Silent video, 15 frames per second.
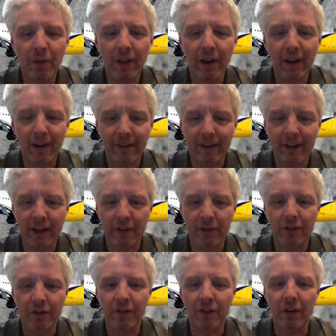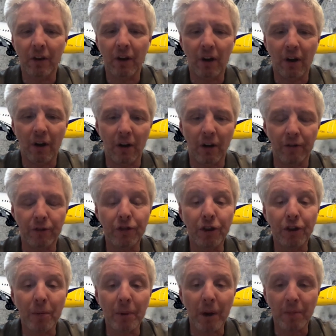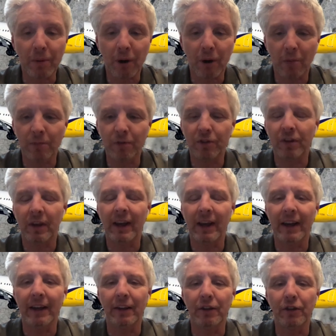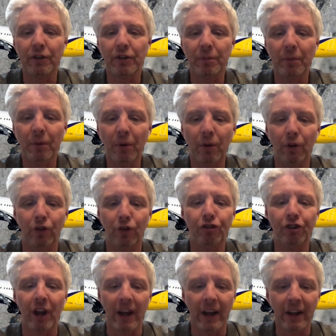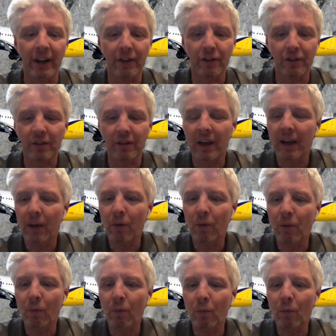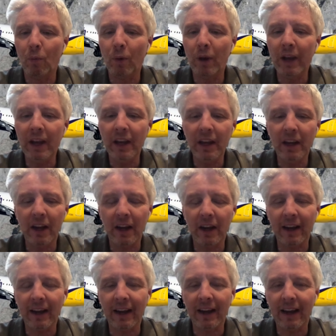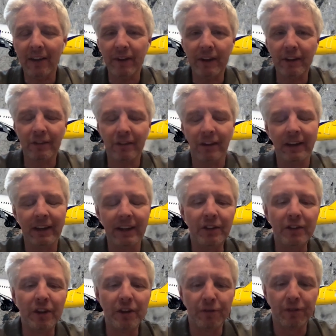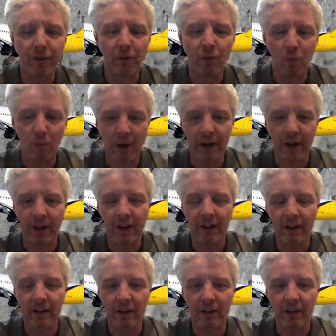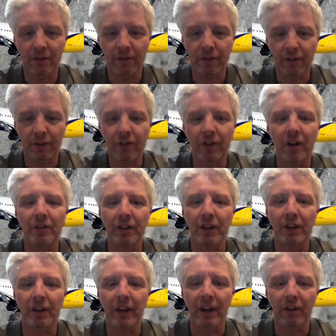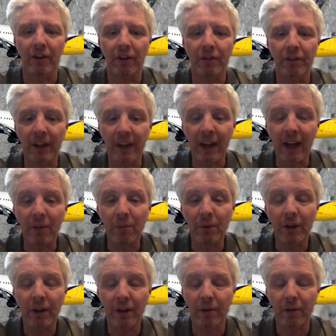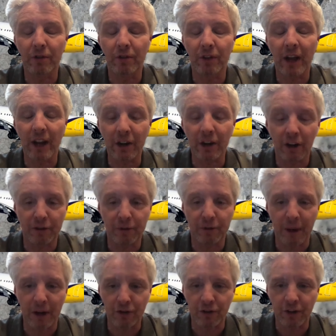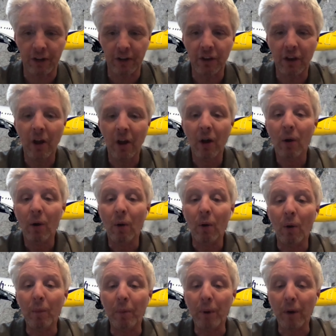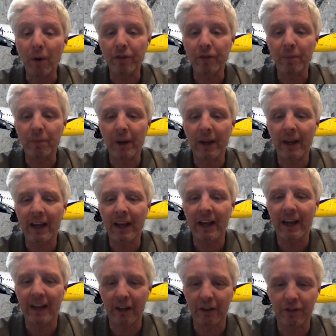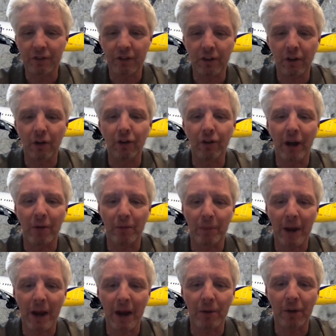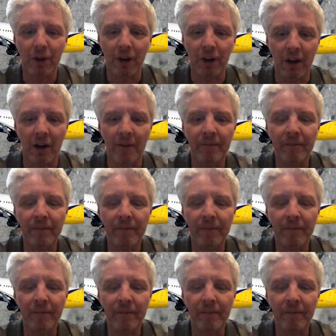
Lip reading: likes of turboprops and small jets, we have a slightly different way of starting the aircraft. Again, we use the aircraft batteries or possibly an external ground power cart.